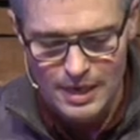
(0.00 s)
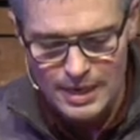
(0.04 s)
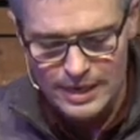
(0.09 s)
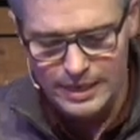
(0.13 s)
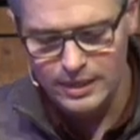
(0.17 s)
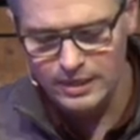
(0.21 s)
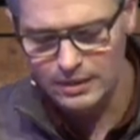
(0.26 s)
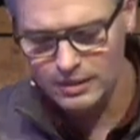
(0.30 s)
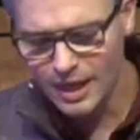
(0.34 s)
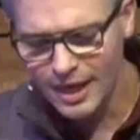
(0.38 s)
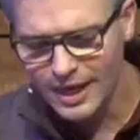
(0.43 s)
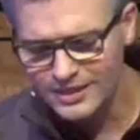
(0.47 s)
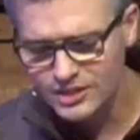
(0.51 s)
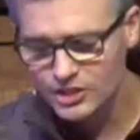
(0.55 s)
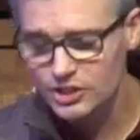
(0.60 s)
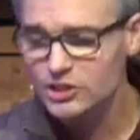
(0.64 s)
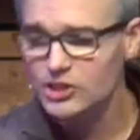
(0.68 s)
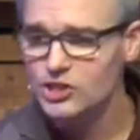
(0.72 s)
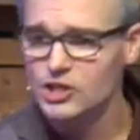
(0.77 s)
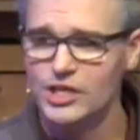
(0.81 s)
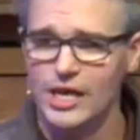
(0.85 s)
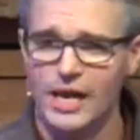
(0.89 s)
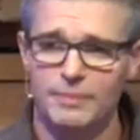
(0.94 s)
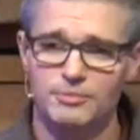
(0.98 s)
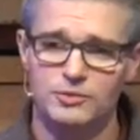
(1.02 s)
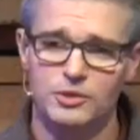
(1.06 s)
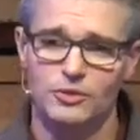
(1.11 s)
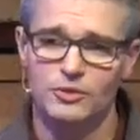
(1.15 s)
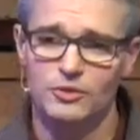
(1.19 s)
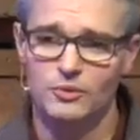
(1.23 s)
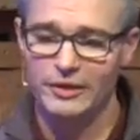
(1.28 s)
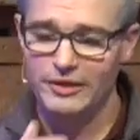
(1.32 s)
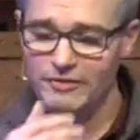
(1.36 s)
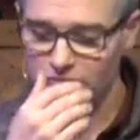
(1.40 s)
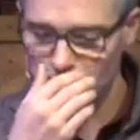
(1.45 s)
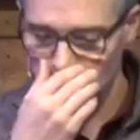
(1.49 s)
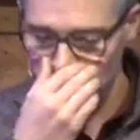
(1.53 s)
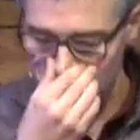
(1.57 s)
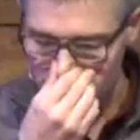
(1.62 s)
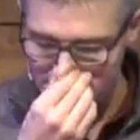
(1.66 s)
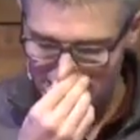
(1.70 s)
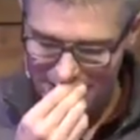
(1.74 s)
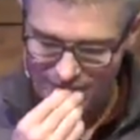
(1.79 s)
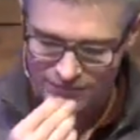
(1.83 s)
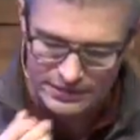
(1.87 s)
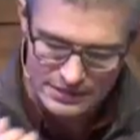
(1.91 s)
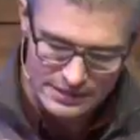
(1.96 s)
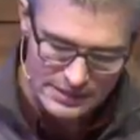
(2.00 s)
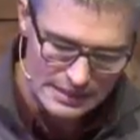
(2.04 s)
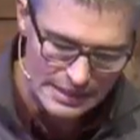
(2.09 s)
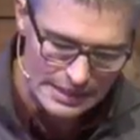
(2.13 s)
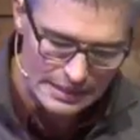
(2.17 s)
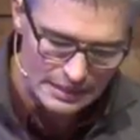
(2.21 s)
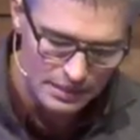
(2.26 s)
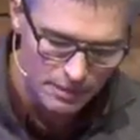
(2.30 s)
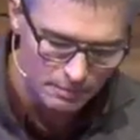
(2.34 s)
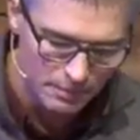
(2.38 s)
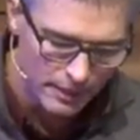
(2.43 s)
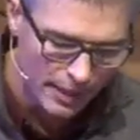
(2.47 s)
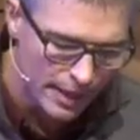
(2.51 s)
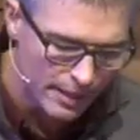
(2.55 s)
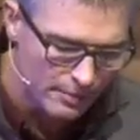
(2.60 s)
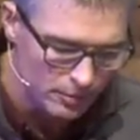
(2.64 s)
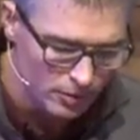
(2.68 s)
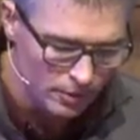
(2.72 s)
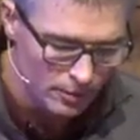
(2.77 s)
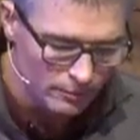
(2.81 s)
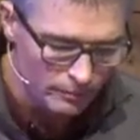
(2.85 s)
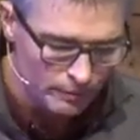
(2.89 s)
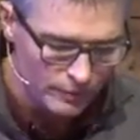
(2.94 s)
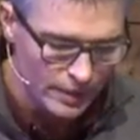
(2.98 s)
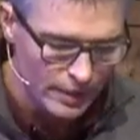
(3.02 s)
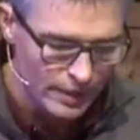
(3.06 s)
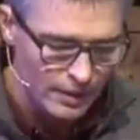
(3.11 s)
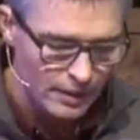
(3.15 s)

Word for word: In Colossians chapter 3 verse 17, the Bible